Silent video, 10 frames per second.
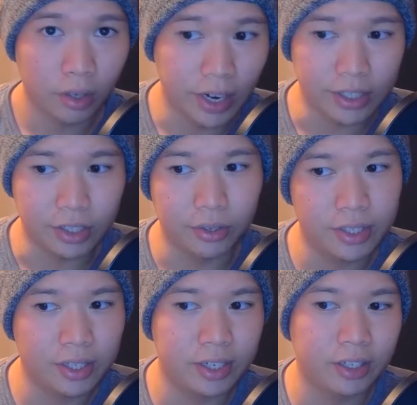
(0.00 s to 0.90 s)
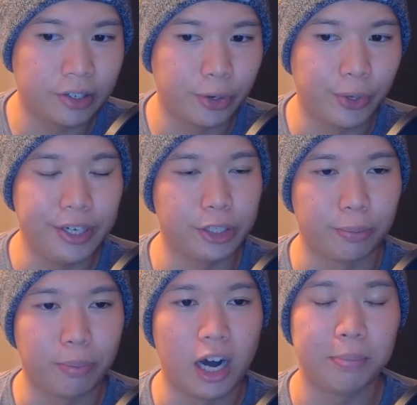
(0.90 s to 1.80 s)
All right, so this is going to increase
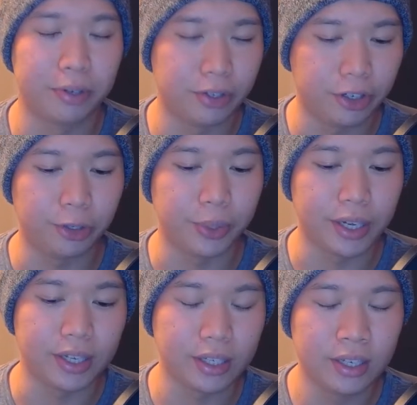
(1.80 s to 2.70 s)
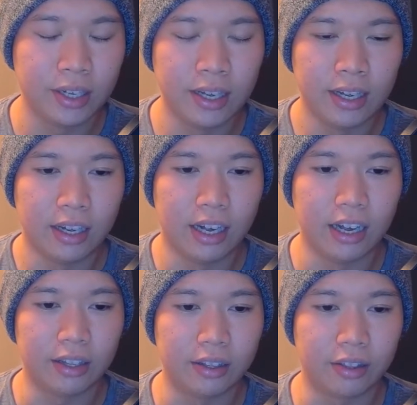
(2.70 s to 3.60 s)
your pop in 2 ways.
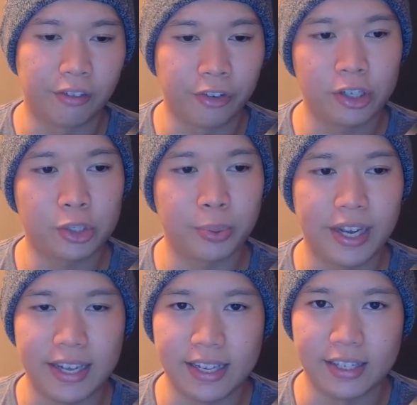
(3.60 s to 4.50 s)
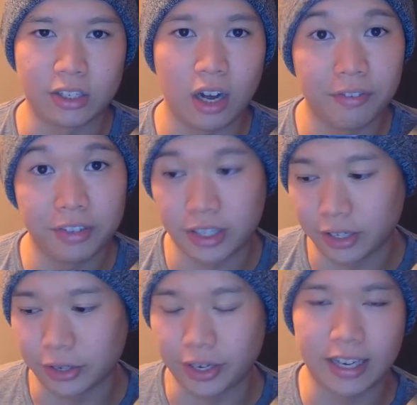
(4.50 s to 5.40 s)
The first way is
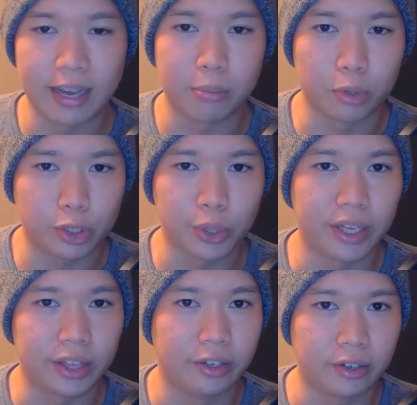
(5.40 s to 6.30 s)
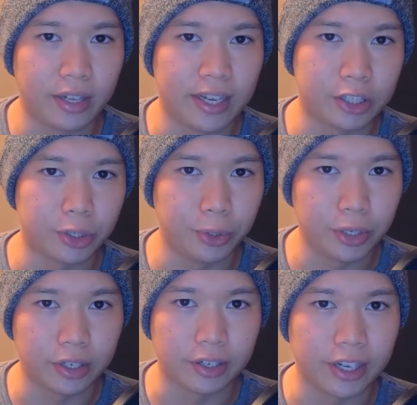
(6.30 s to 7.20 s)
obviously you're going to get more strength in your legs so you
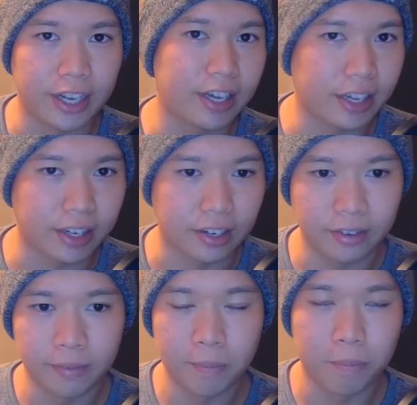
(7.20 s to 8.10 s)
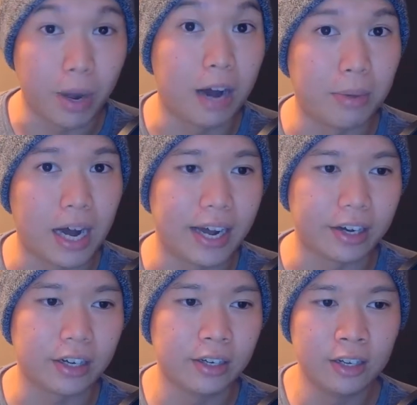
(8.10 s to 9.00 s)
can kick and pop
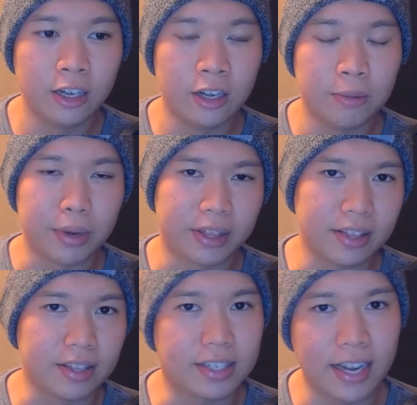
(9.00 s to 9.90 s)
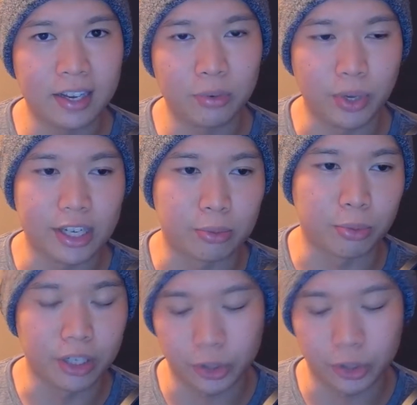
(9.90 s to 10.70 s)
higher. But then the second way is more